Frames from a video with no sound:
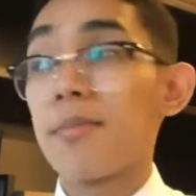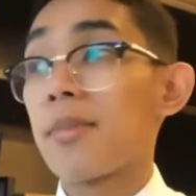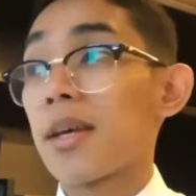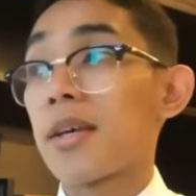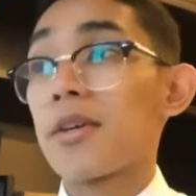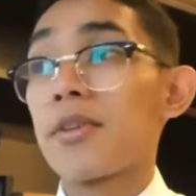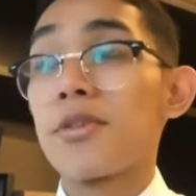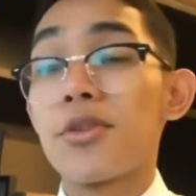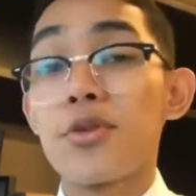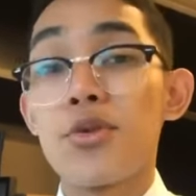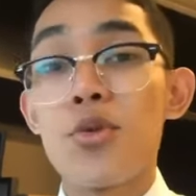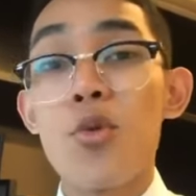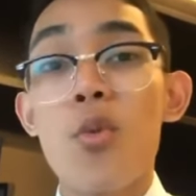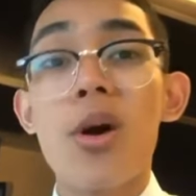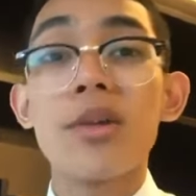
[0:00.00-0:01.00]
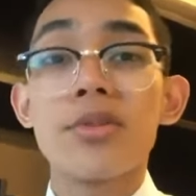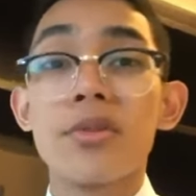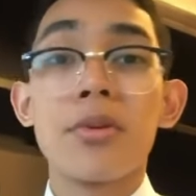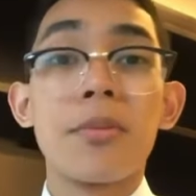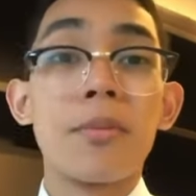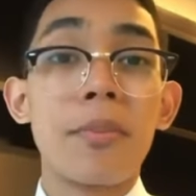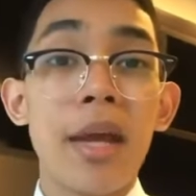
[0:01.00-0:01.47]
because you want to
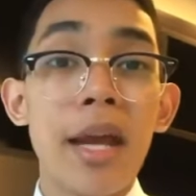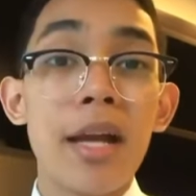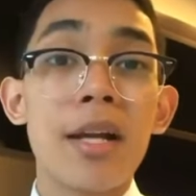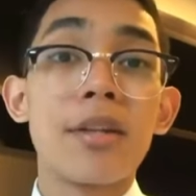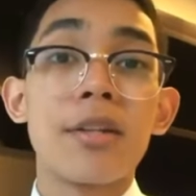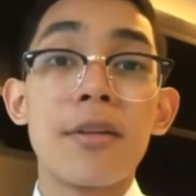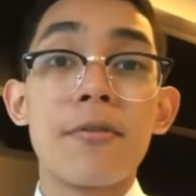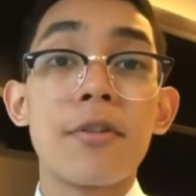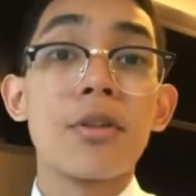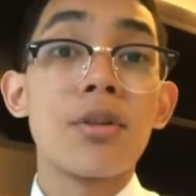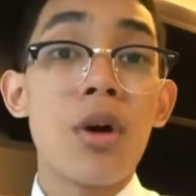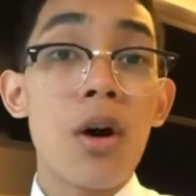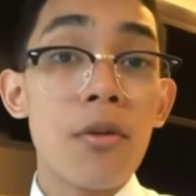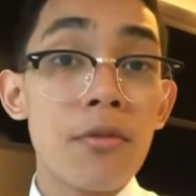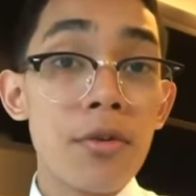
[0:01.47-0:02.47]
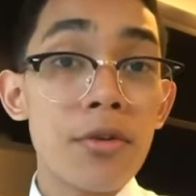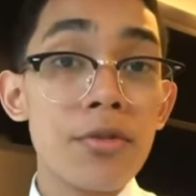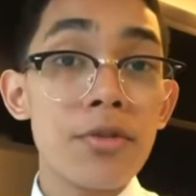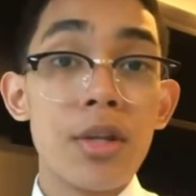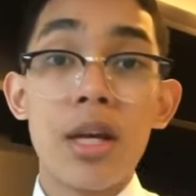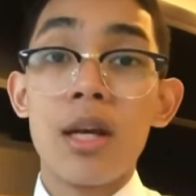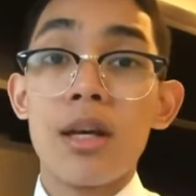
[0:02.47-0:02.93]
compare different
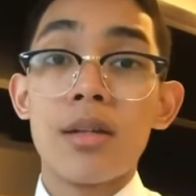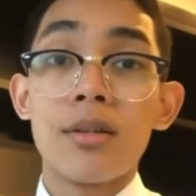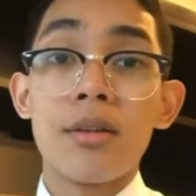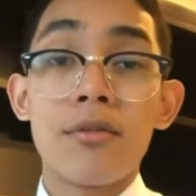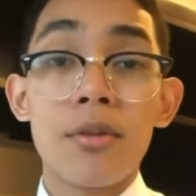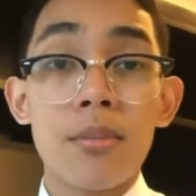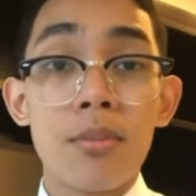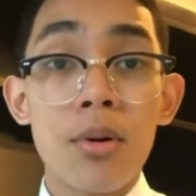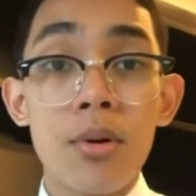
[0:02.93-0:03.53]
offers, different